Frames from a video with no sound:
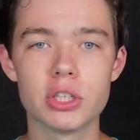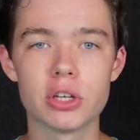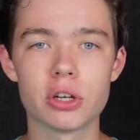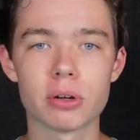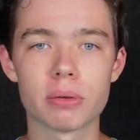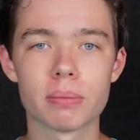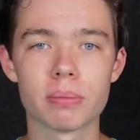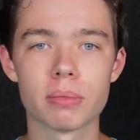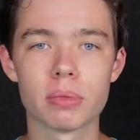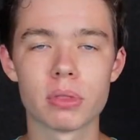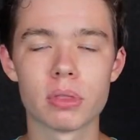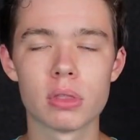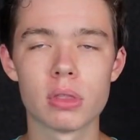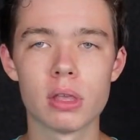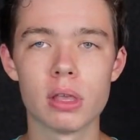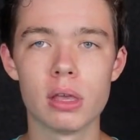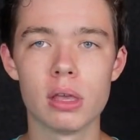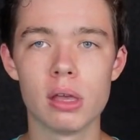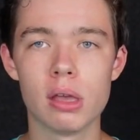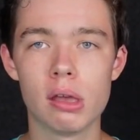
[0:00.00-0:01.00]
year.
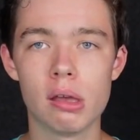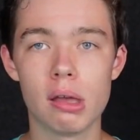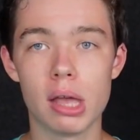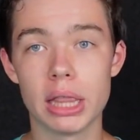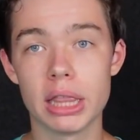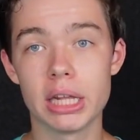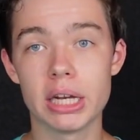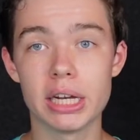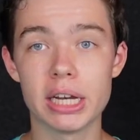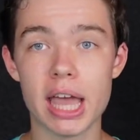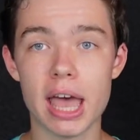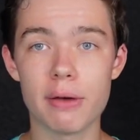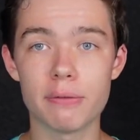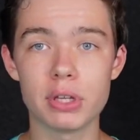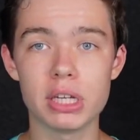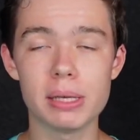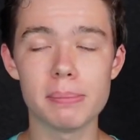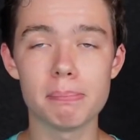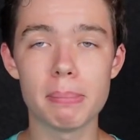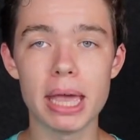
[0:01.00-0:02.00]
And they didn't have
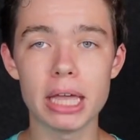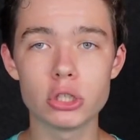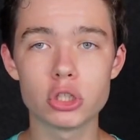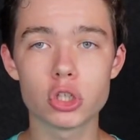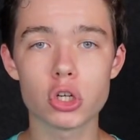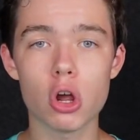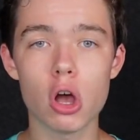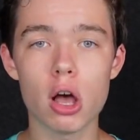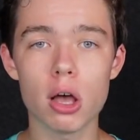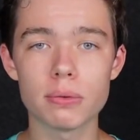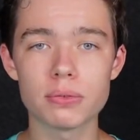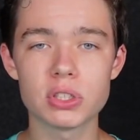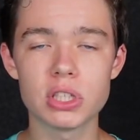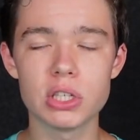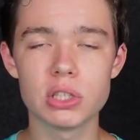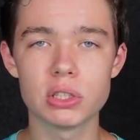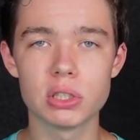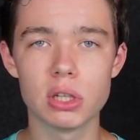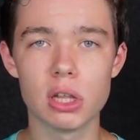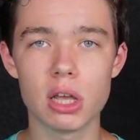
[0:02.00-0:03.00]
any major
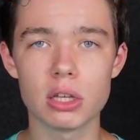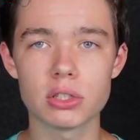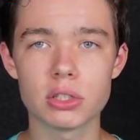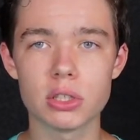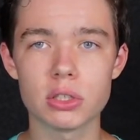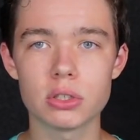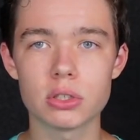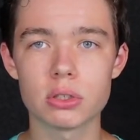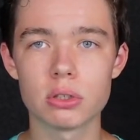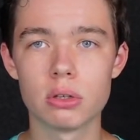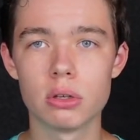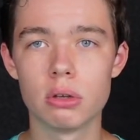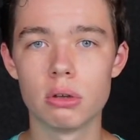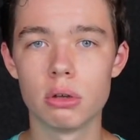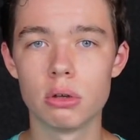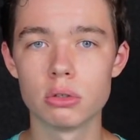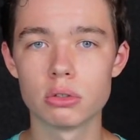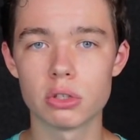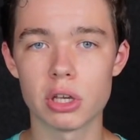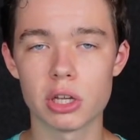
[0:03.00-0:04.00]
offseason losses,
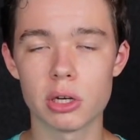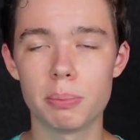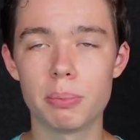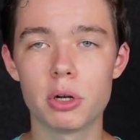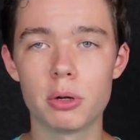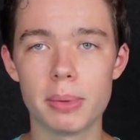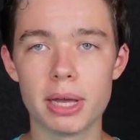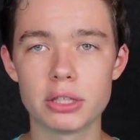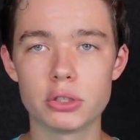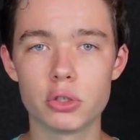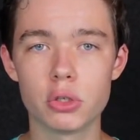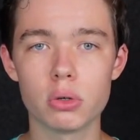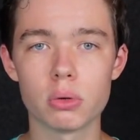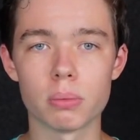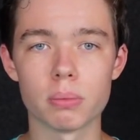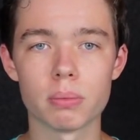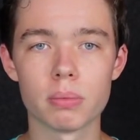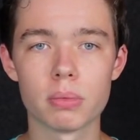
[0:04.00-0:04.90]
so I'm going to put him at 2.